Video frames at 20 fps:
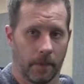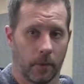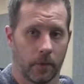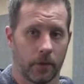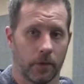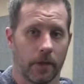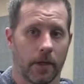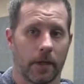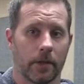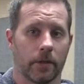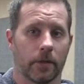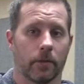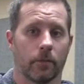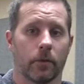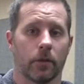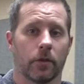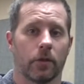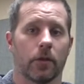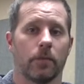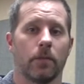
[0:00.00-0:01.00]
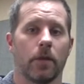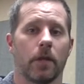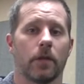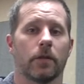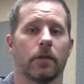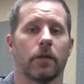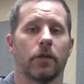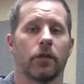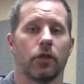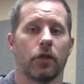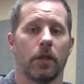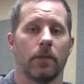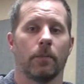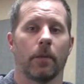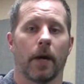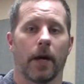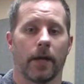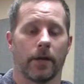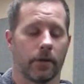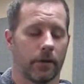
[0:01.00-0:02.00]
which to me is the G
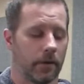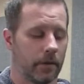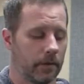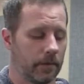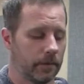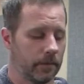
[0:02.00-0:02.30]
minor.